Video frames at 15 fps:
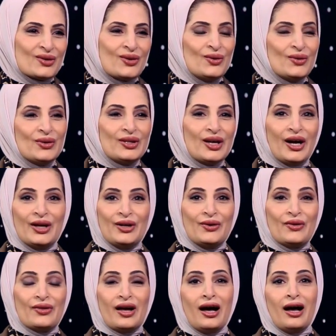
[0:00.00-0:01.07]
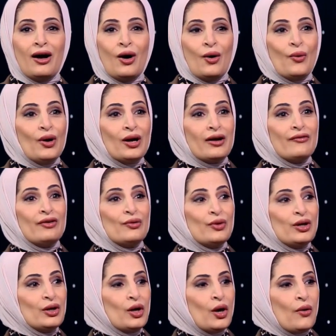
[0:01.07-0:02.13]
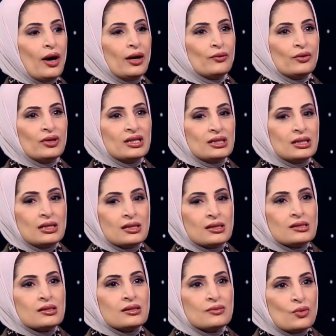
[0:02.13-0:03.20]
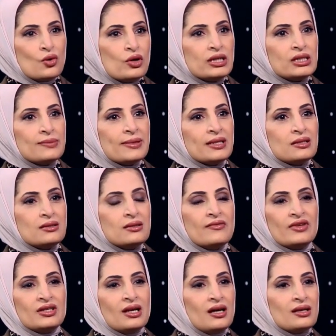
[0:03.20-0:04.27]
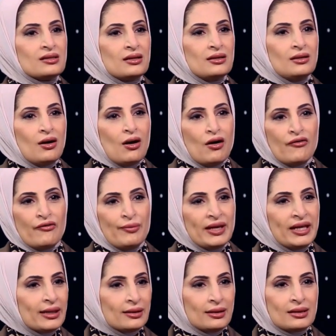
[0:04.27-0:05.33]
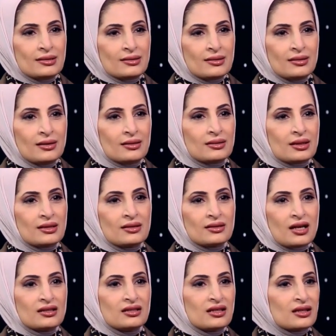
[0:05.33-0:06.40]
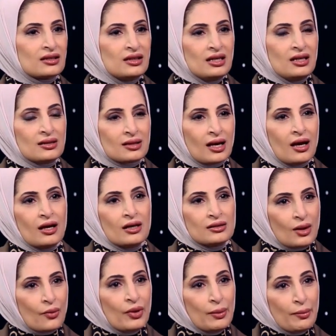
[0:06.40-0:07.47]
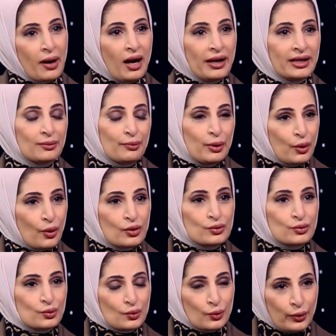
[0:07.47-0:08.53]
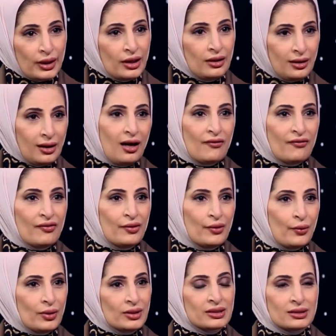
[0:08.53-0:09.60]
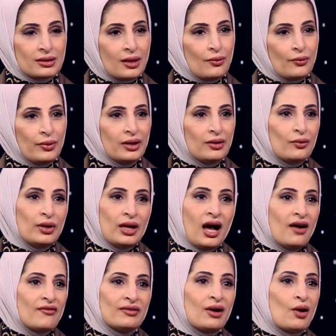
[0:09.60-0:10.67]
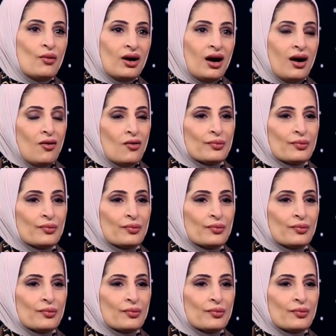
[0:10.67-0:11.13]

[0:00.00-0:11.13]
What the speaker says: Kholoud. I know that wherever we go and we see this is more expensive, it has a lot of mechanics in it, techniques. So we buy it because we love the ones that we have in our homes.